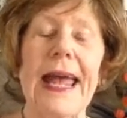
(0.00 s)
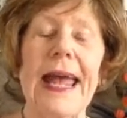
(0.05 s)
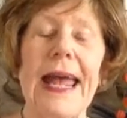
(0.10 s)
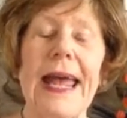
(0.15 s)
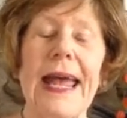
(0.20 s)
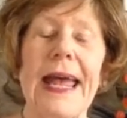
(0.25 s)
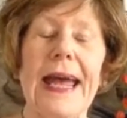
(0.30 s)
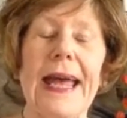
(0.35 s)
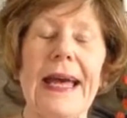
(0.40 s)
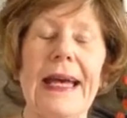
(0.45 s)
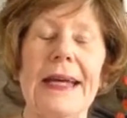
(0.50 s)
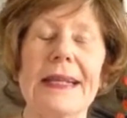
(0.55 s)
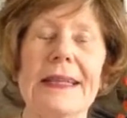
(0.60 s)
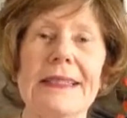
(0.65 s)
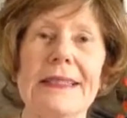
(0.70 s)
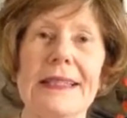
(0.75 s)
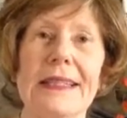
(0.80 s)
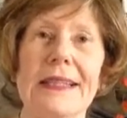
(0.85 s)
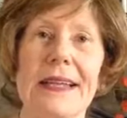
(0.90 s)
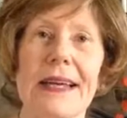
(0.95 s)

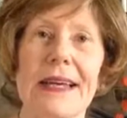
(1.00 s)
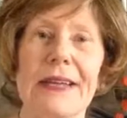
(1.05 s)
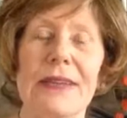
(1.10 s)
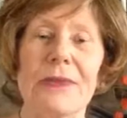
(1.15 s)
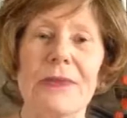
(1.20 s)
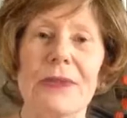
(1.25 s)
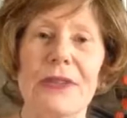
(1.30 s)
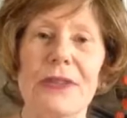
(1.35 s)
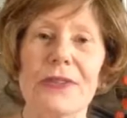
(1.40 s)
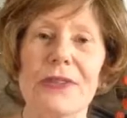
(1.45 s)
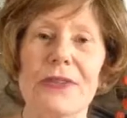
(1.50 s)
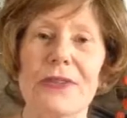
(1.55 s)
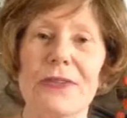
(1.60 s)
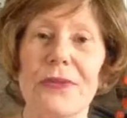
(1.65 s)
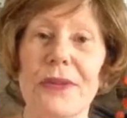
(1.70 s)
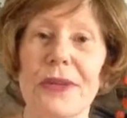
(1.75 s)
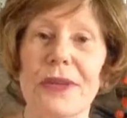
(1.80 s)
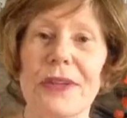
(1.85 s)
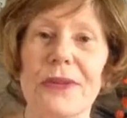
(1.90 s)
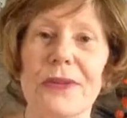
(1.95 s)
and that you will
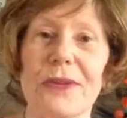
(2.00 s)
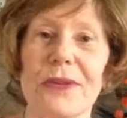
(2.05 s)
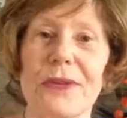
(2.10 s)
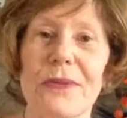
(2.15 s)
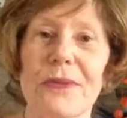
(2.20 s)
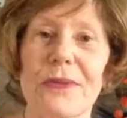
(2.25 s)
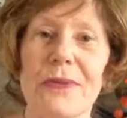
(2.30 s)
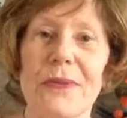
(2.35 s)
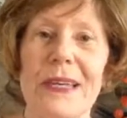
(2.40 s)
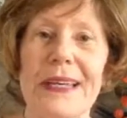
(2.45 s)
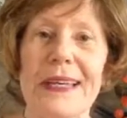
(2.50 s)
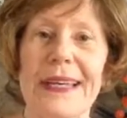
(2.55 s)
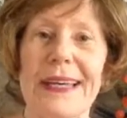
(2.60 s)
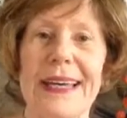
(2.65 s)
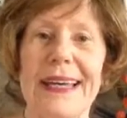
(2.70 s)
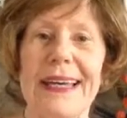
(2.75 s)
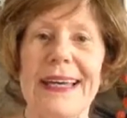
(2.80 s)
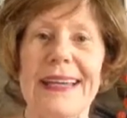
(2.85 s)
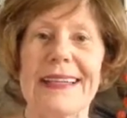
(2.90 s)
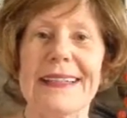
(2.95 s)
enjoy your
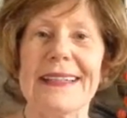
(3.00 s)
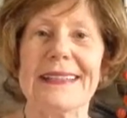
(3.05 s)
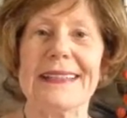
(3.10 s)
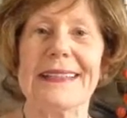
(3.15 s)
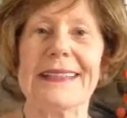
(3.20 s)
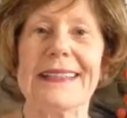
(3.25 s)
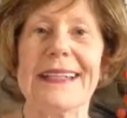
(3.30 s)
weekend.